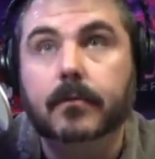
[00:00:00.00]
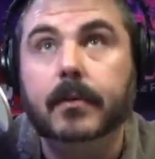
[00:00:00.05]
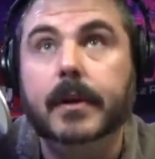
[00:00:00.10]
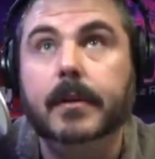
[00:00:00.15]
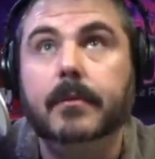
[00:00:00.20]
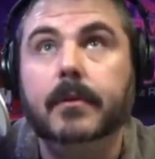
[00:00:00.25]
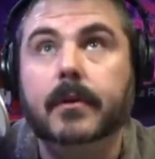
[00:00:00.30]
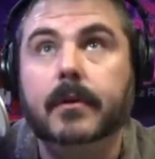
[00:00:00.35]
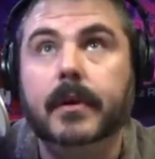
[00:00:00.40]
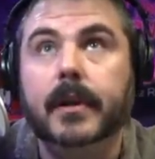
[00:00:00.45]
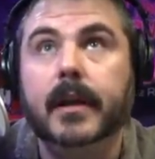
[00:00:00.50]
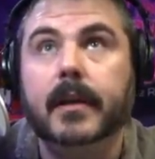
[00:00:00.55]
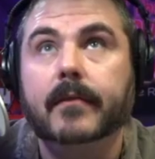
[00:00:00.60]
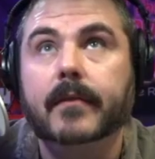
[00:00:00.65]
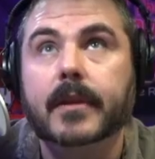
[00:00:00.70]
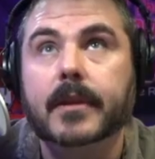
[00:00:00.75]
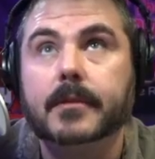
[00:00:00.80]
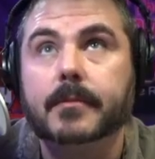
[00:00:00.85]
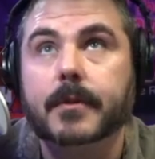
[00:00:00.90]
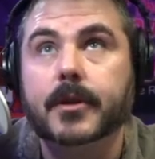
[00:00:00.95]
we will
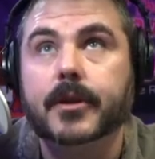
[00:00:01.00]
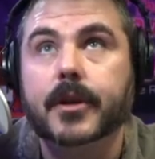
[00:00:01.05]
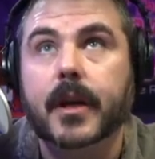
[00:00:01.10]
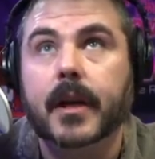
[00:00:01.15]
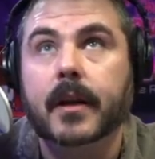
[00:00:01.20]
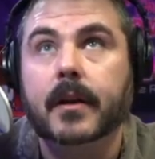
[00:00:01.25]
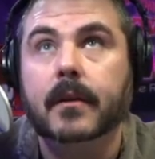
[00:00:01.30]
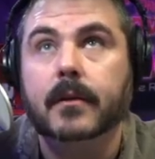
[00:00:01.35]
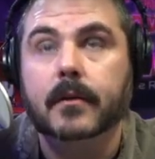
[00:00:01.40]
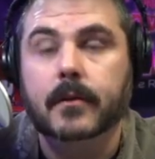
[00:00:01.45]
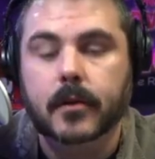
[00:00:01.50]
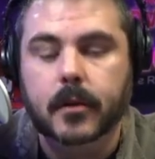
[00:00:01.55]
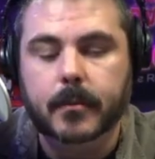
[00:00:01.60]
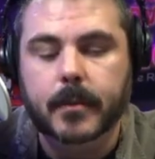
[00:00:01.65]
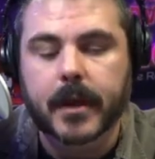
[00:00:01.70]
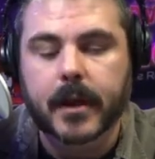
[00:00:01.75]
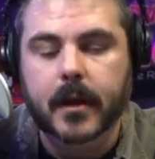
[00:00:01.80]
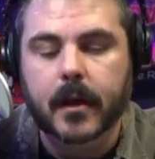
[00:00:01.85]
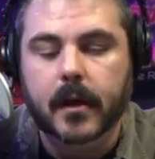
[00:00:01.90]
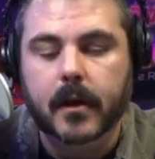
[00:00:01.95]
give this machine a little
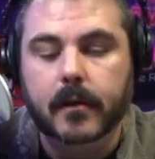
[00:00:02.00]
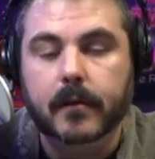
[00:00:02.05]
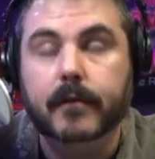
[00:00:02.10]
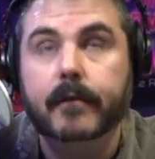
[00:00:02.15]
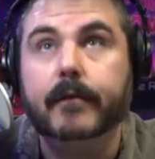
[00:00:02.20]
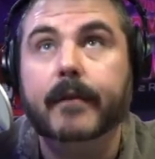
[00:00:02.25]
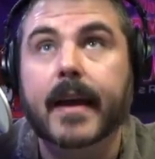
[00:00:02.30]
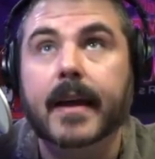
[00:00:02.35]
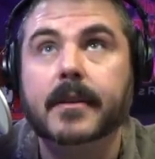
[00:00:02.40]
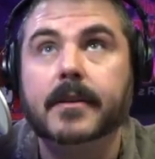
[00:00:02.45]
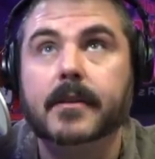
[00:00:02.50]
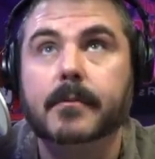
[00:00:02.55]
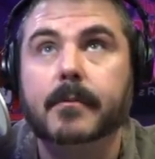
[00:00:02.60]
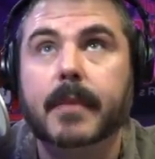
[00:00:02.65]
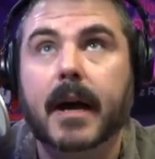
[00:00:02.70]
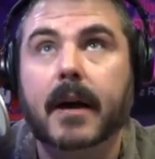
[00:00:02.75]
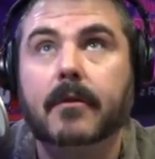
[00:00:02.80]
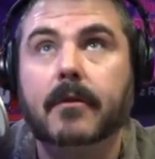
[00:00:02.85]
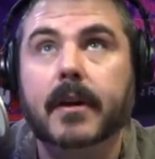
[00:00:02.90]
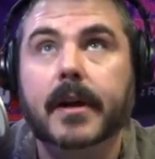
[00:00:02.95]
bit of phantom
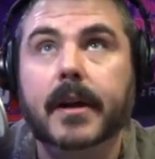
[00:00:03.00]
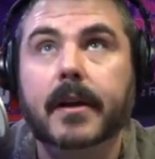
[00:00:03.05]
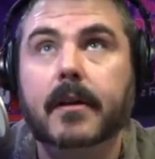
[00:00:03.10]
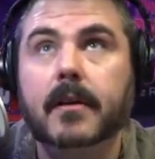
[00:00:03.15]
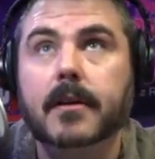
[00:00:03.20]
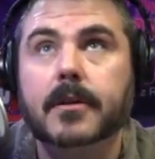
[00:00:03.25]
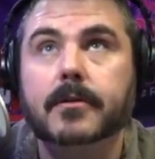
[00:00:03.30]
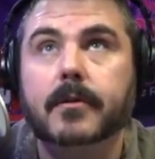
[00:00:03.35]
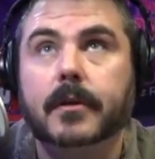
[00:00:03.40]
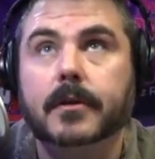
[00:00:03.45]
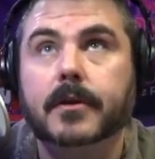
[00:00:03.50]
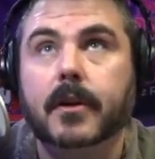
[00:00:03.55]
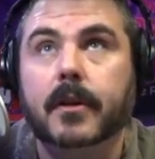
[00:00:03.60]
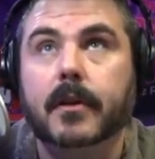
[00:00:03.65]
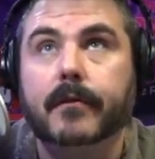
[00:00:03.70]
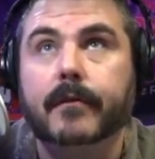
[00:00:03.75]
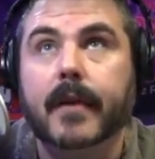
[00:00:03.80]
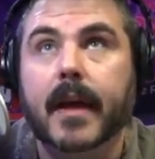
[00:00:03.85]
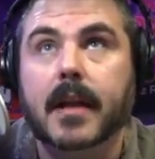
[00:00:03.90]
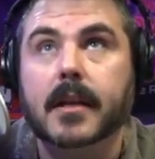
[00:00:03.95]
power here. So I'll turn
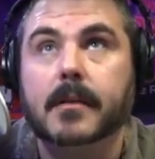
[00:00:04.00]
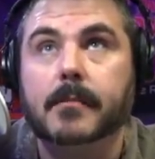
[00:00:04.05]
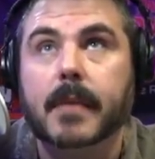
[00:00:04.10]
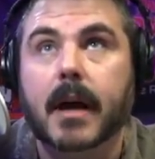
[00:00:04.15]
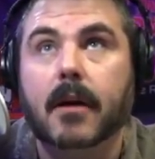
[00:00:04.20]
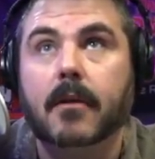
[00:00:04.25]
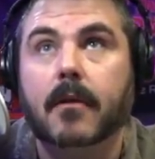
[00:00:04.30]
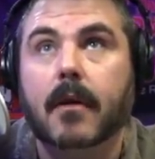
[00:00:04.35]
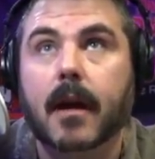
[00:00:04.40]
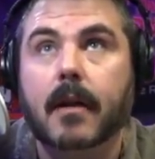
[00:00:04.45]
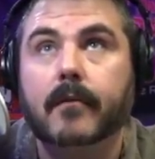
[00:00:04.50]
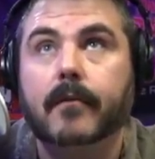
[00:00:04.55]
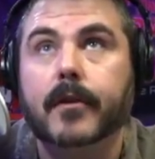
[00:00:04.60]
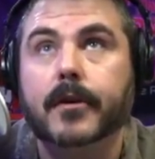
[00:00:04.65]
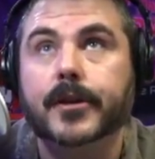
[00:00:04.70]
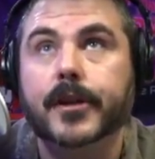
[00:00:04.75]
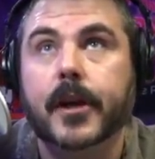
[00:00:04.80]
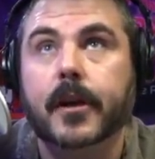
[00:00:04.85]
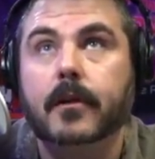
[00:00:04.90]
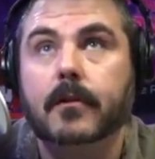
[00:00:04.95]
the phantom power on for
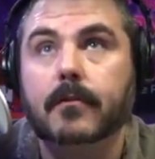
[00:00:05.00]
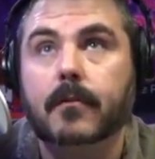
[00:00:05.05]
channel